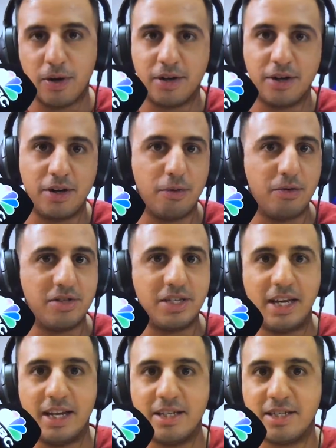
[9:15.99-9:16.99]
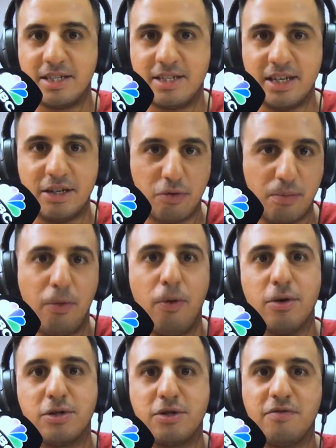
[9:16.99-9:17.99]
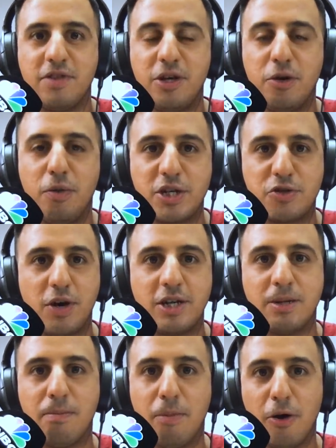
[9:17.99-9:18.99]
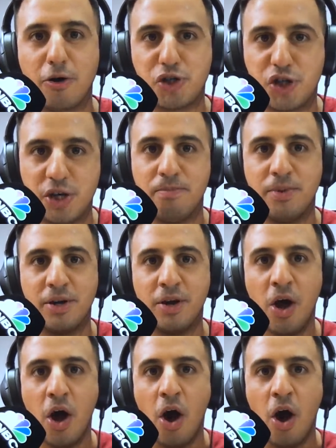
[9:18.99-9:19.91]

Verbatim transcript: And, you know, we've seen instances, reports of the US trying to block shipment